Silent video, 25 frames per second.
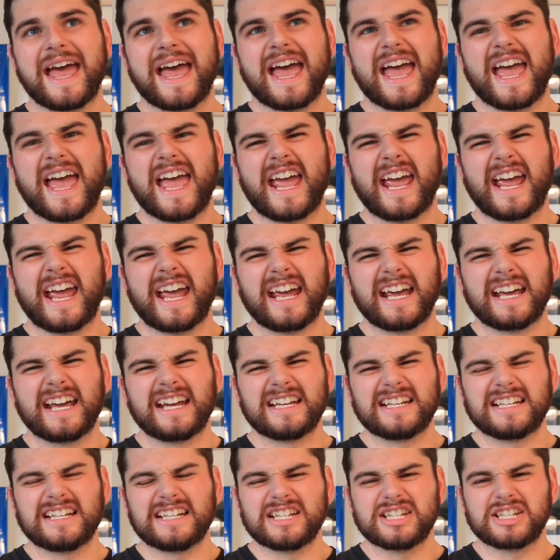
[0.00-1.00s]

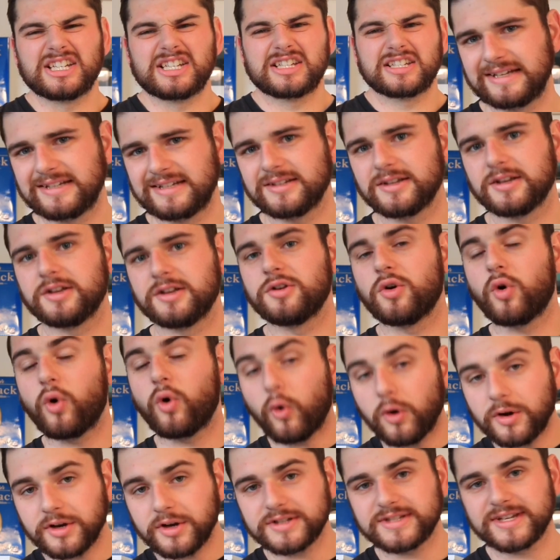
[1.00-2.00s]
and in
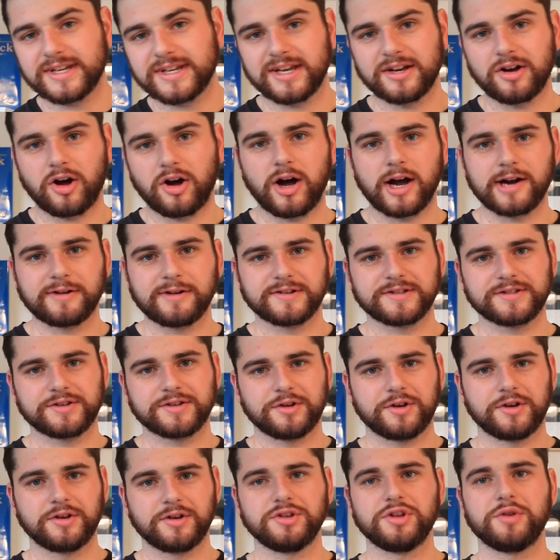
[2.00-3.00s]
order to get a high
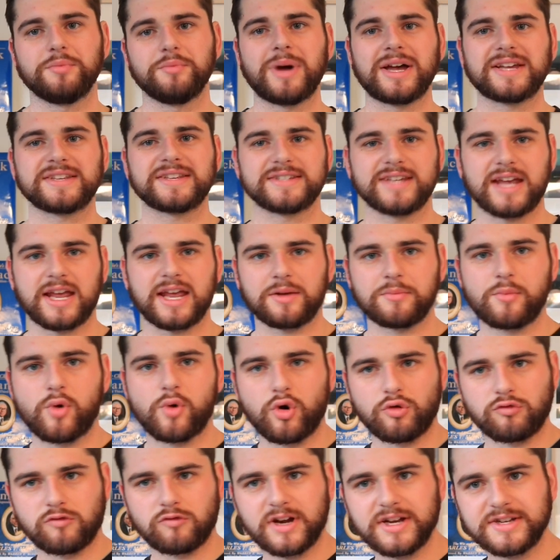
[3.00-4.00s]
return, you must take
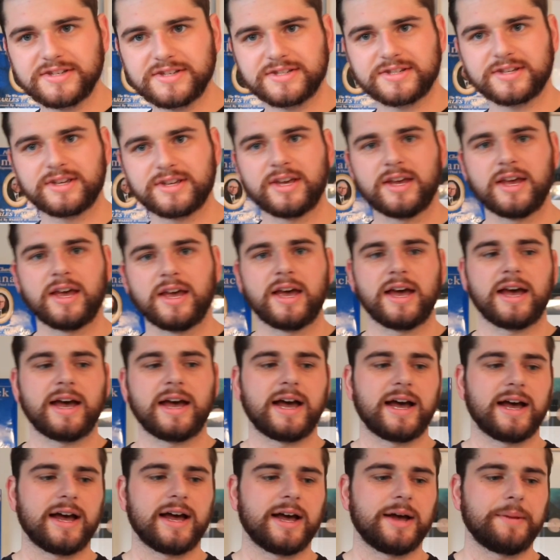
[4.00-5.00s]
more risk,
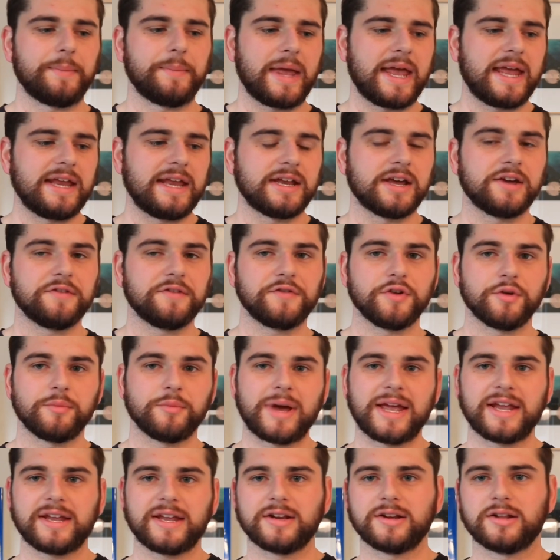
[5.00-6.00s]
and if you're
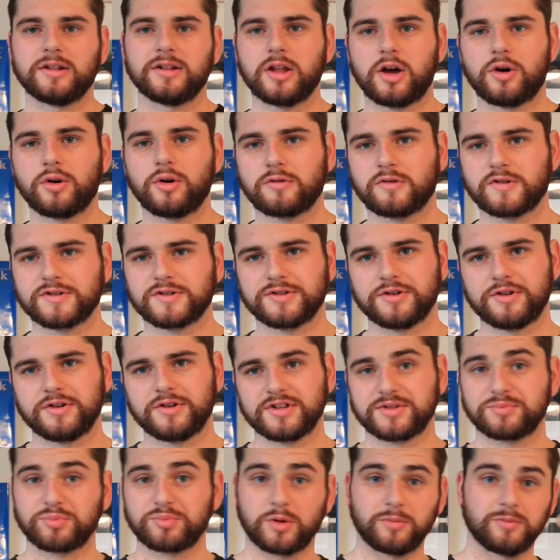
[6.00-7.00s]
making a lower
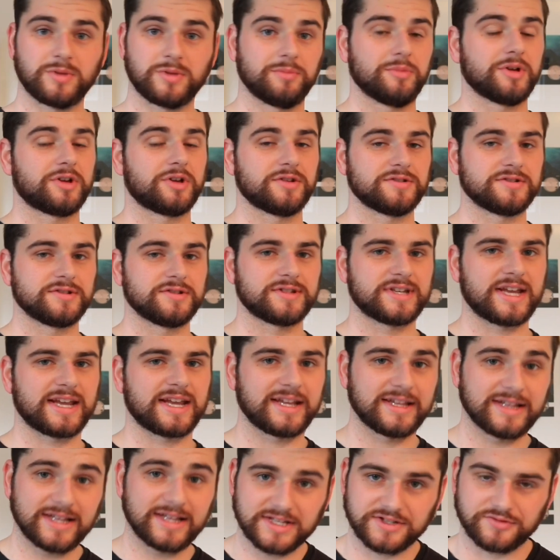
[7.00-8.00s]
return, it's probably because you're
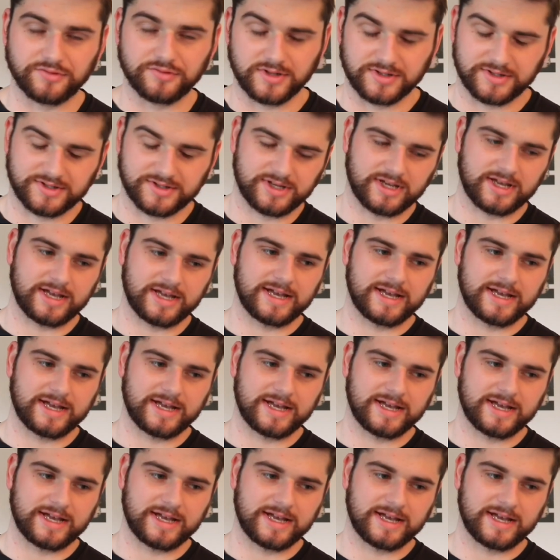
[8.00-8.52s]
taking less risk.